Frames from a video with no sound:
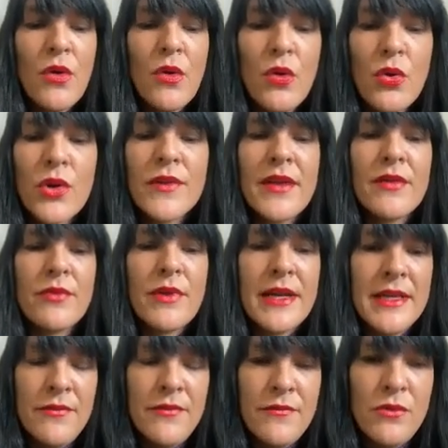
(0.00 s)
Or are they
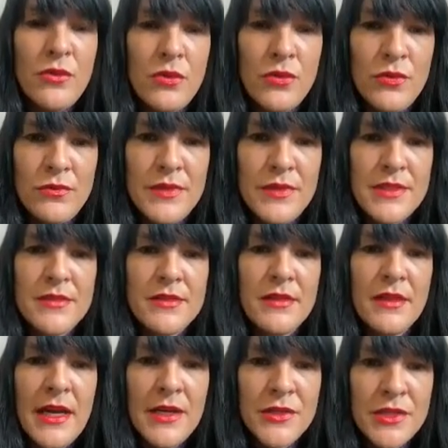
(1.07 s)
ready for this
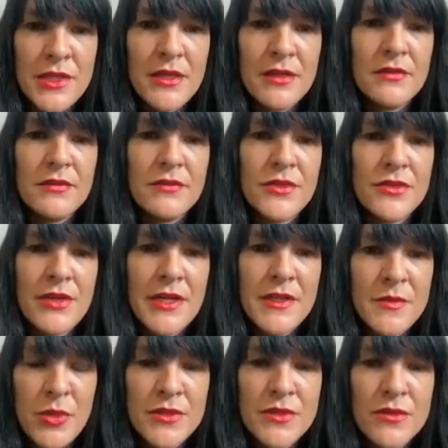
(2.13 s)
larger
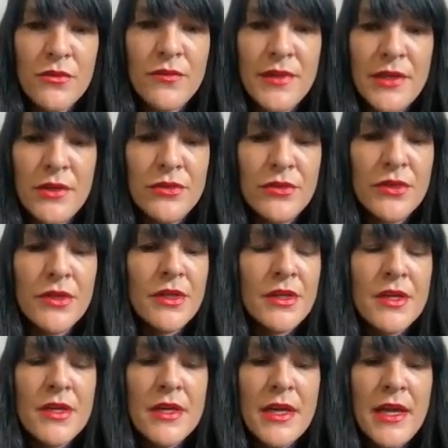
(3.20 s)
transpersonal field
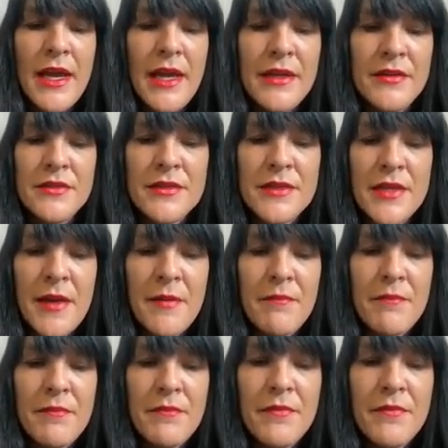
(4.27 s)
and
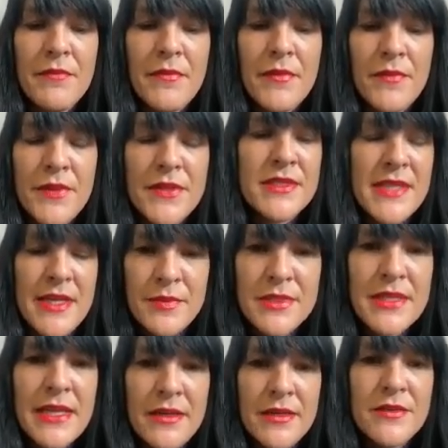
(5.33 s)
the steps
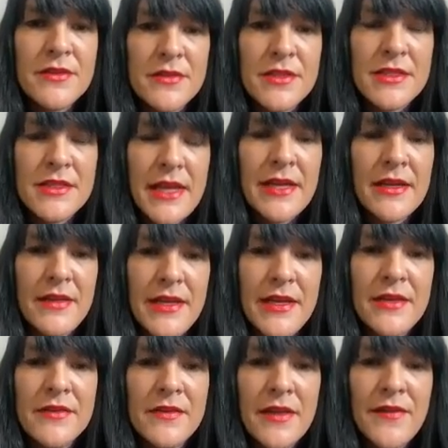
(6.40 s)
needed to take
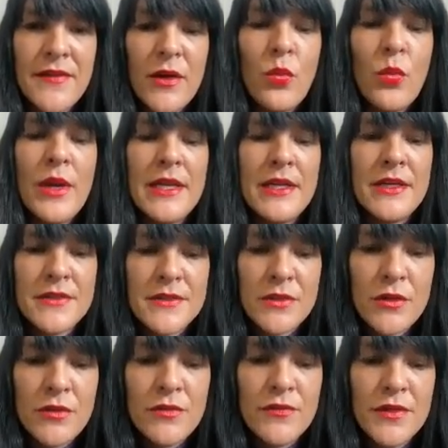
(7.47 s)
that awareness
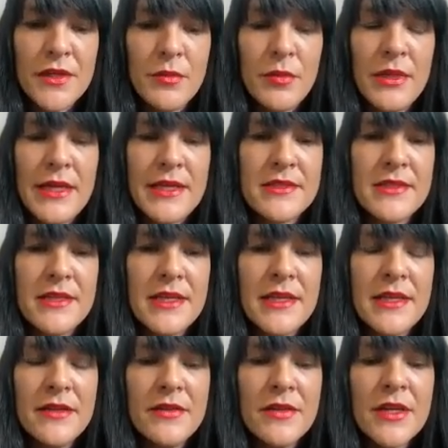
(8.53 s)
of the complexity
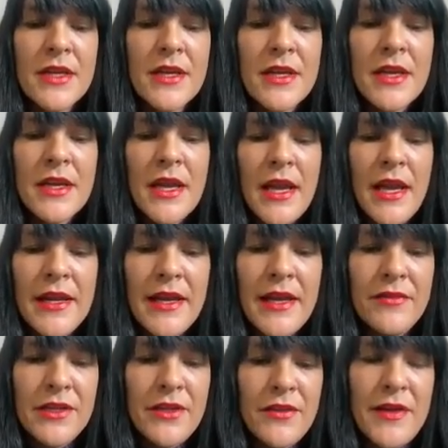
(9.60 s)
and
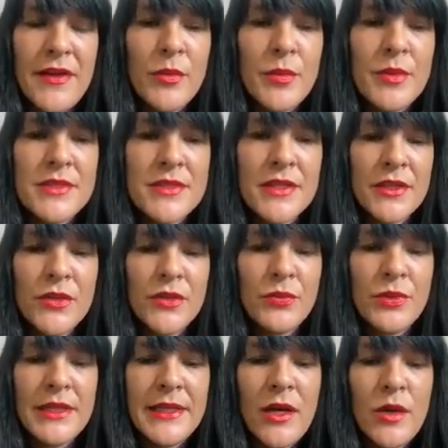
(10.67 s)
having a therapist that can
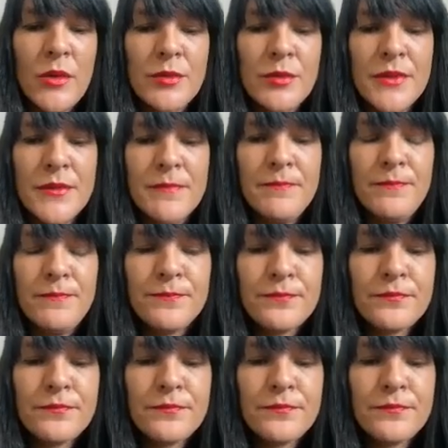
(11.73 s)
really help them,